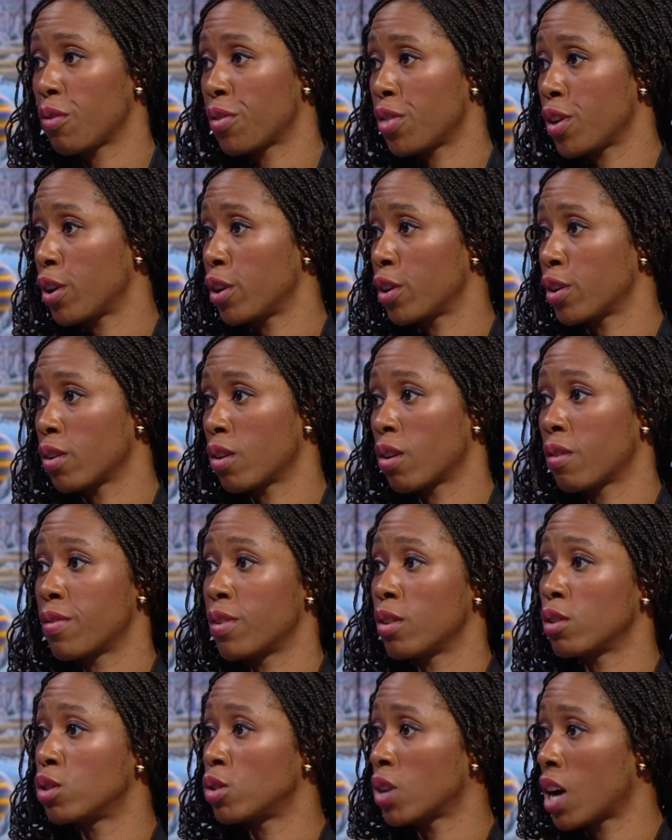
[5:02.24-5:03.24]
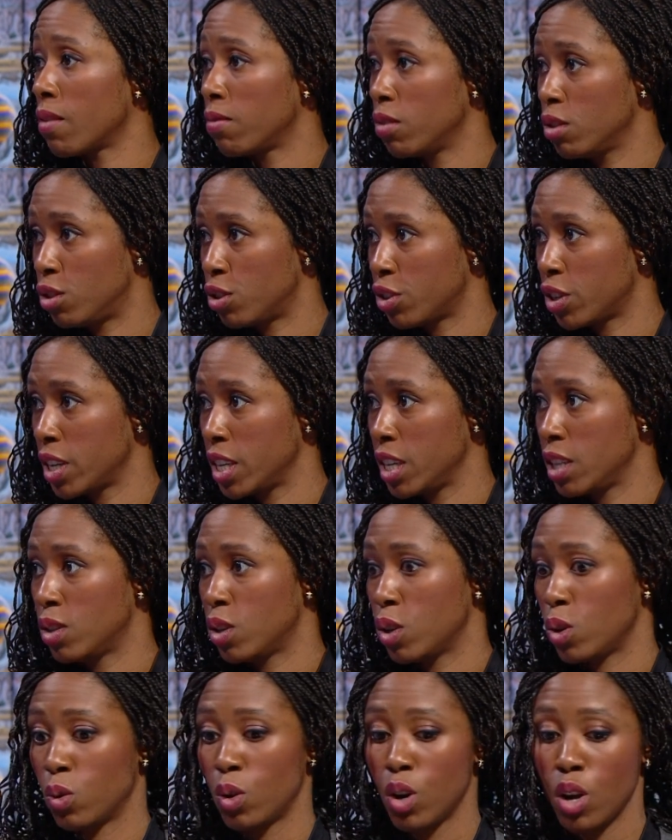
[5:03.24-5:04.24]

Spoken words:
their travel journey. So